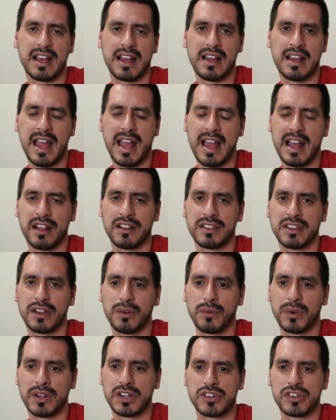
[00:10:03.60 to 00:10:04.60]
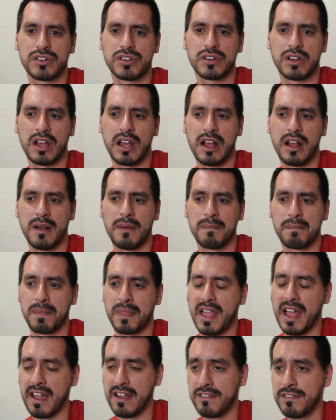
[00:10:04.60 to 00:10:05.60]
uh, out there which um,
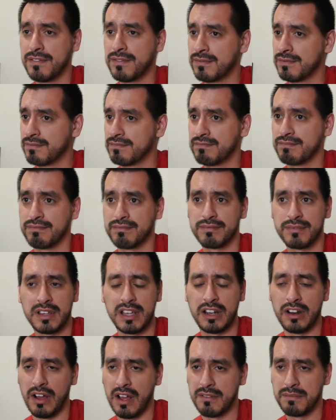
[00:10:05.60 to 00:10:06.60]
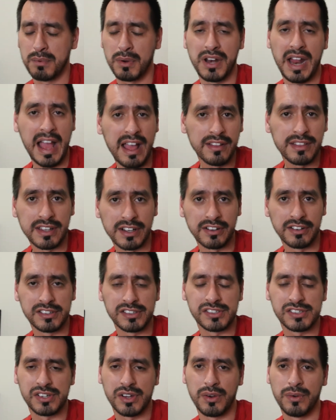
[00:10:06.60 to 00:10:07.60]
I've you know I've put out there,
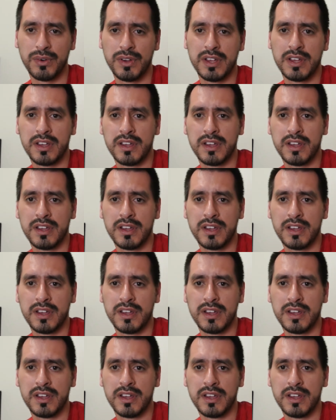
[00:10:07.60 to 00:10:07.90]
and so.